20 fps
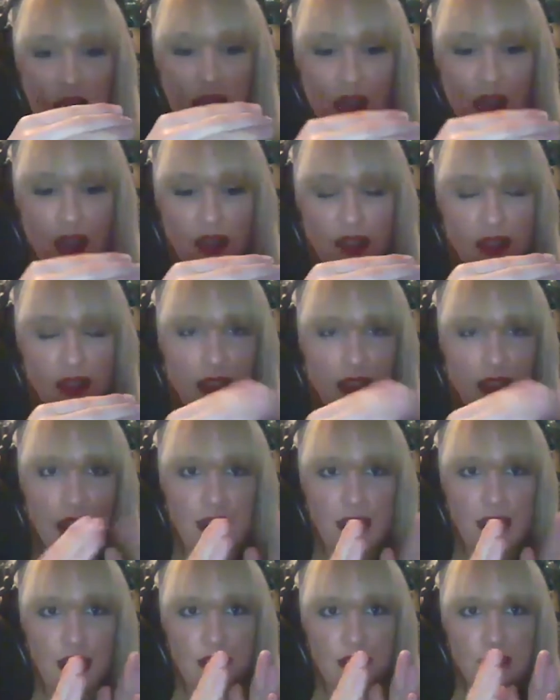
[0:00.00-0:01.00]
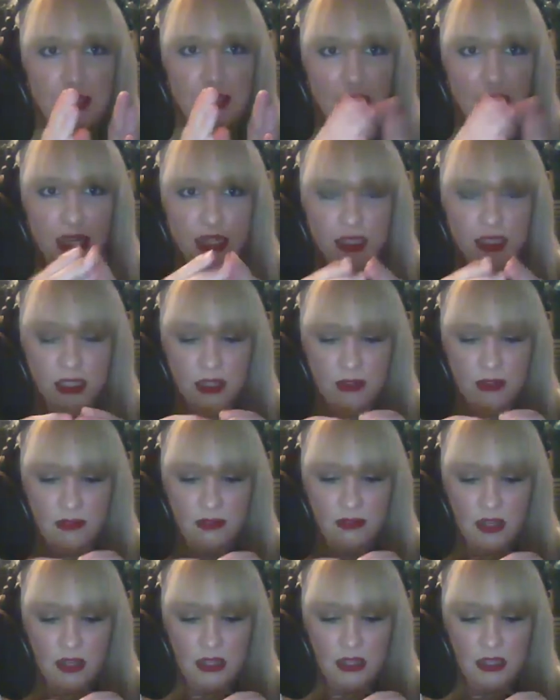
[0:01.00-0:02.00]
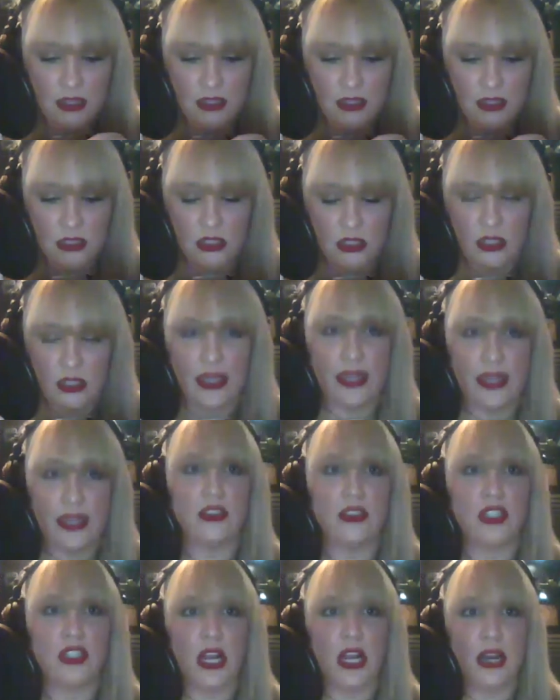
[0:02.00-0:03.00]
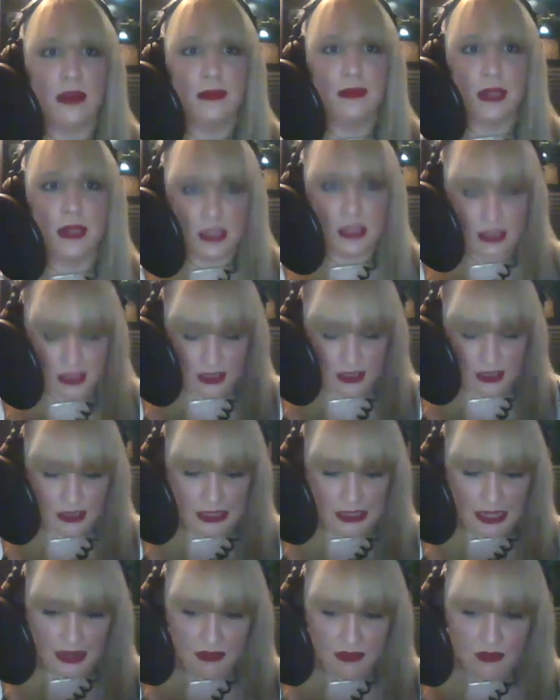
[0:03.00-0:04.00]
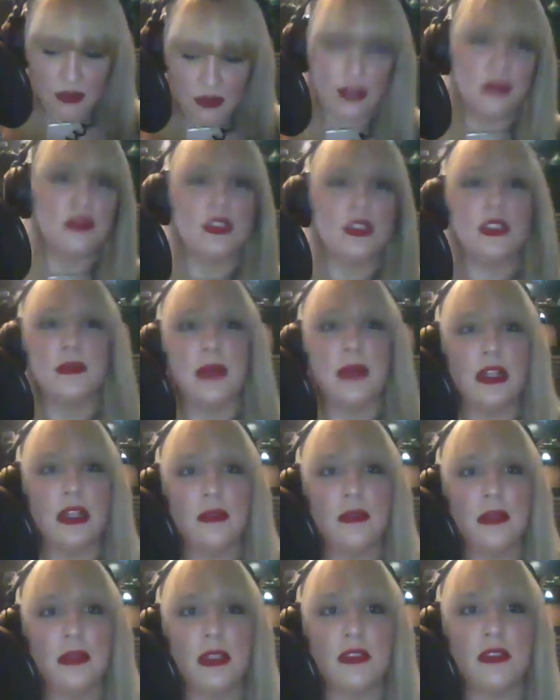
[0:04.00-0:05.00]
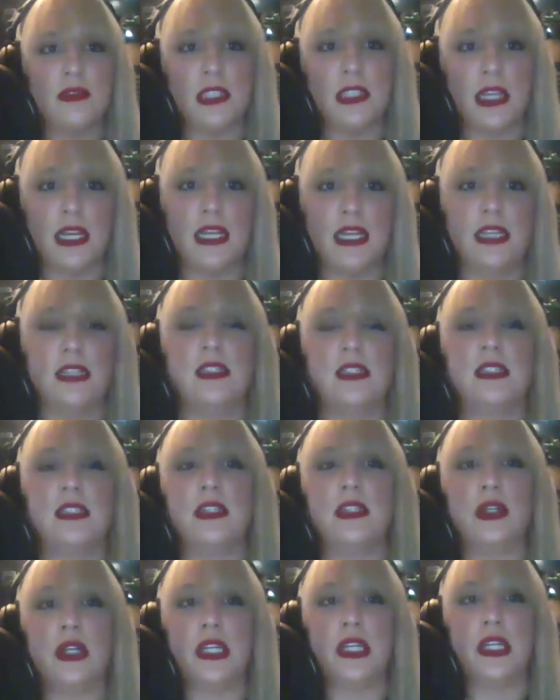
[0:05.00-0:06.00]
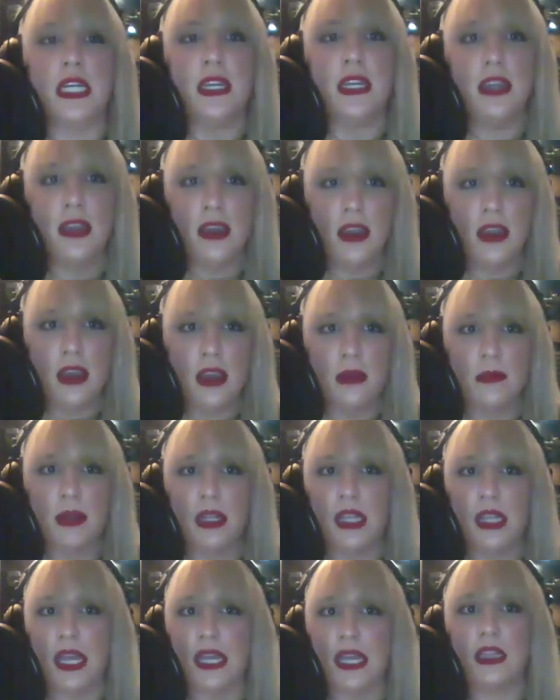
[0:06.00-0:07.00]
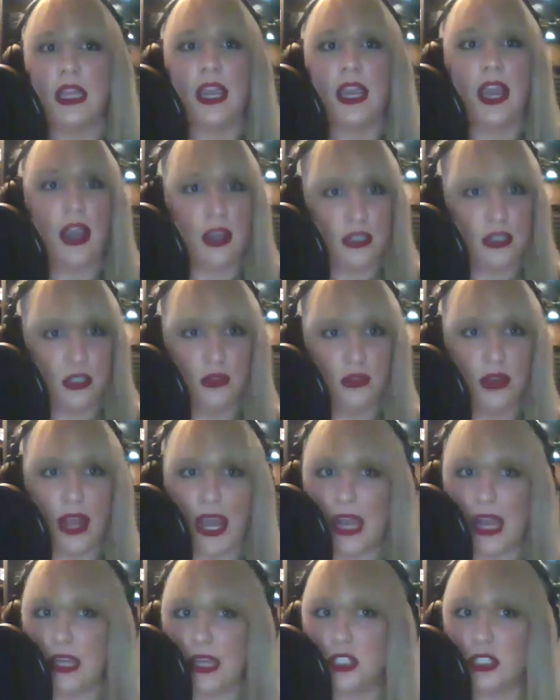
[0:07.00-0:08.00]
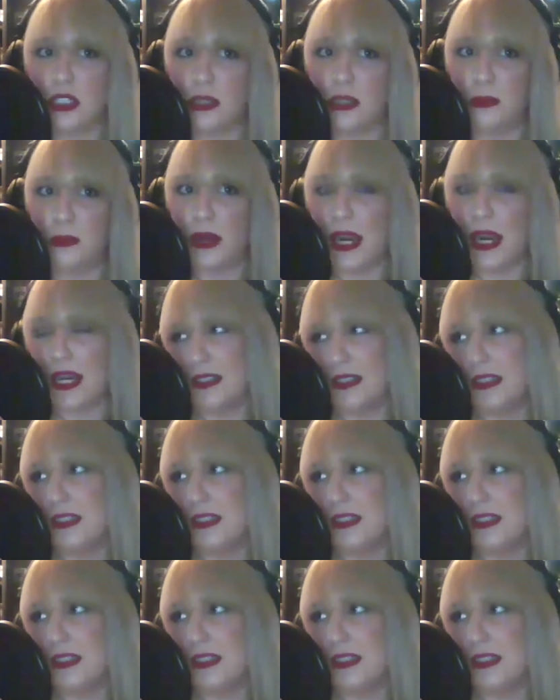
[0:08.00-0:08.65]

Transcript: set of scientific, like a job that involves some element of science degree, but like they don't actually practice